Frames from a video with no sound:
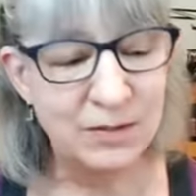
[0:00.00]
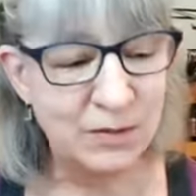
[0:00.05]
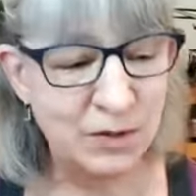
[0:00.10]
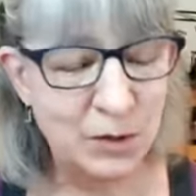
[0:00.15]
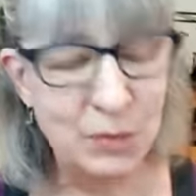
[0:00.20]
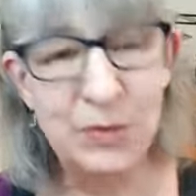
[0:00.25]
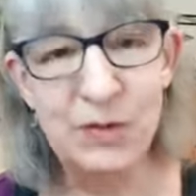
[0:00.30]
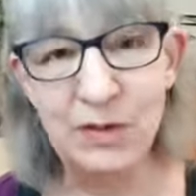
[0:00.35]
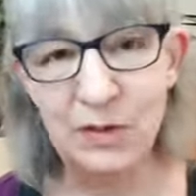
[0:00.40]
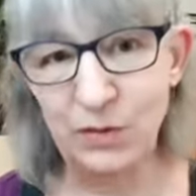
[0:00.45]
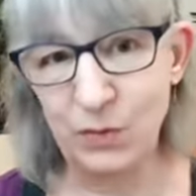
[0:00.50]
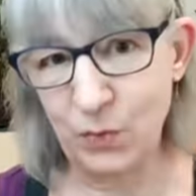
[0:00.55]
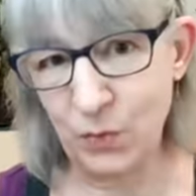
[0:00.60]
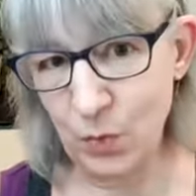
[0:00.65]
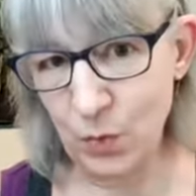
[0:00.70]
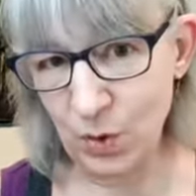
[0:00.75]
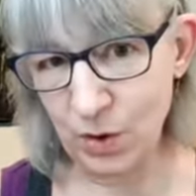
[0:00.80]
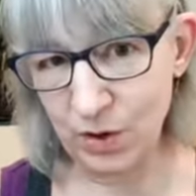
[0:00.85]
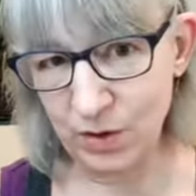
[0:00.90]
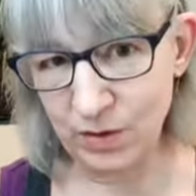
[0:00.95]
uses
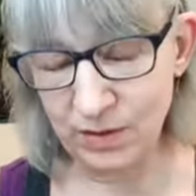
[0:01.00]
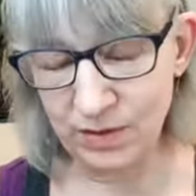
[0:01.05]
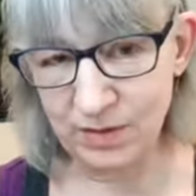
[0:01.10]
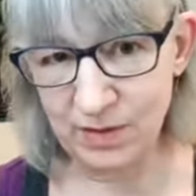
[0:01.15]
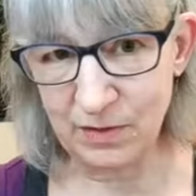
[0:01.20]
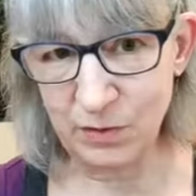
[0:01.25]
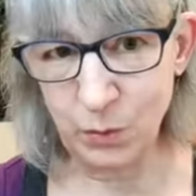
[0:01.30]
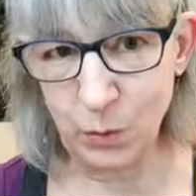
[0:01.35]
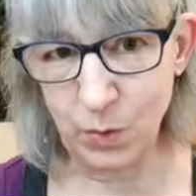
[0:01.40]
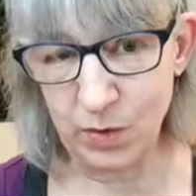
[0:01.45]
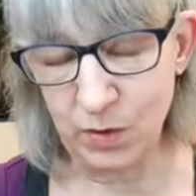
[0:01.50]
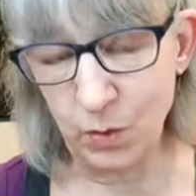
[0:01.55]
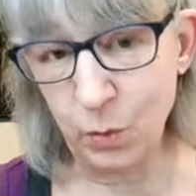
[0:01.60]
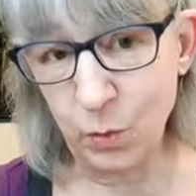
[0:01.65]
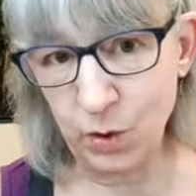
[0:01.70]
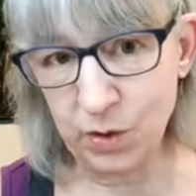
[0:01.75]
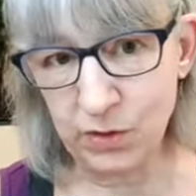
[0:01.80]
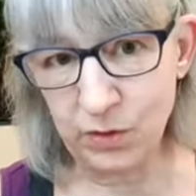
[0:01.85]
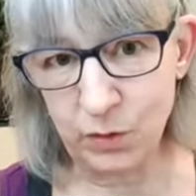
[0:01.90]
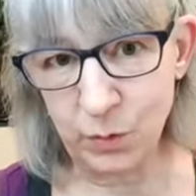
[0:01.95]
for the
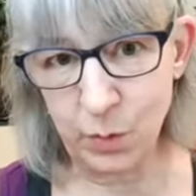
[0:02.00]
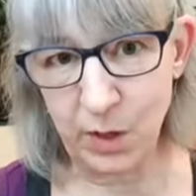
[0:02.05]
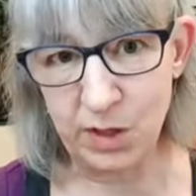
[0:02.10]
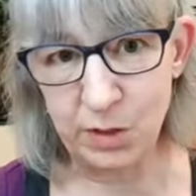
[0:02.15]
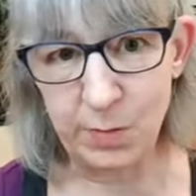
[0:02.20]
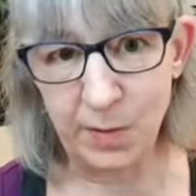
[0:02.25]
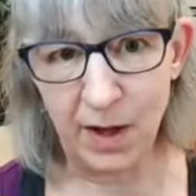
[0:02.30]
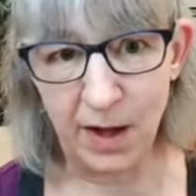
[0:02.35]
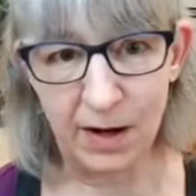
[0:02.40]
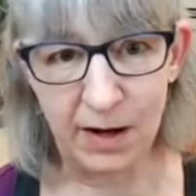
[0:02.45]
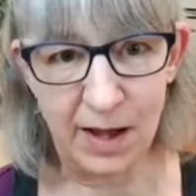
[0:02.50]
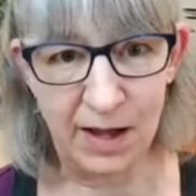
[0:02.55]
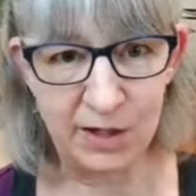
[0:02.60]
wooden swage block.